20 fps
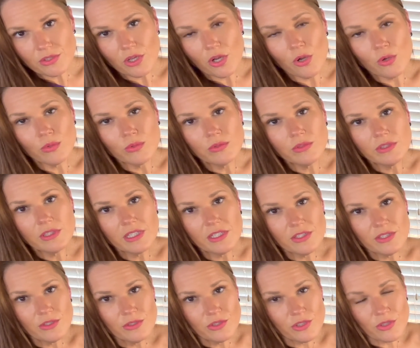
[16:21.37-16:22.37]
Own that
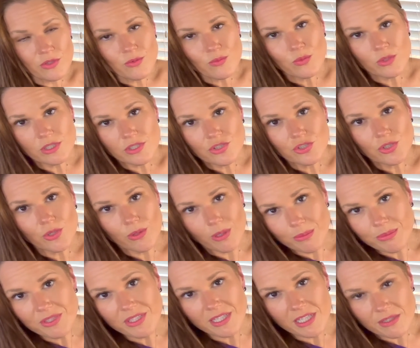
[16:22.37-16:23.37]
you don't want to show
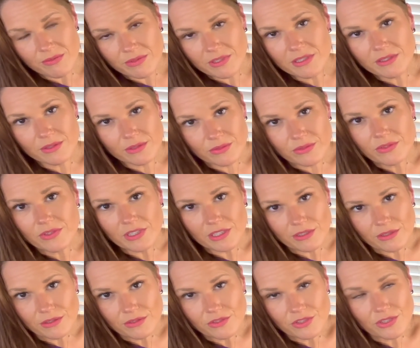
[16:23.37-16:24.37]
up to every little
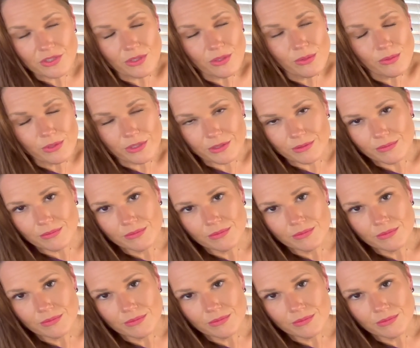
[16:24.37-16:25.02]
thing. Just own it.